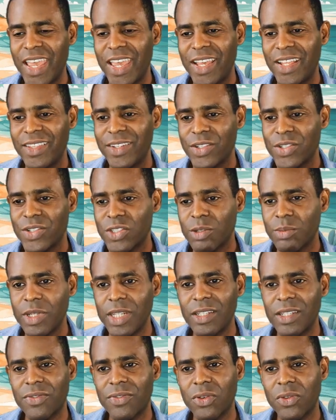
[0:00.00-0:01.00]
and there's so
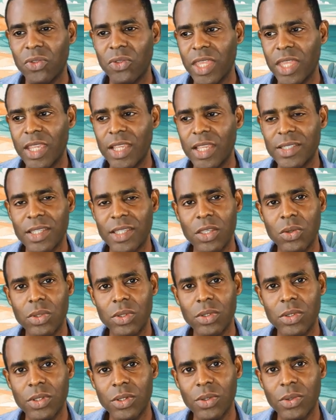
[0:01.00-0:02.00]
many different things that you
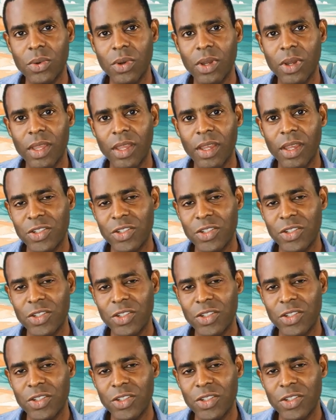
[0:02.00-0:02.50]
can do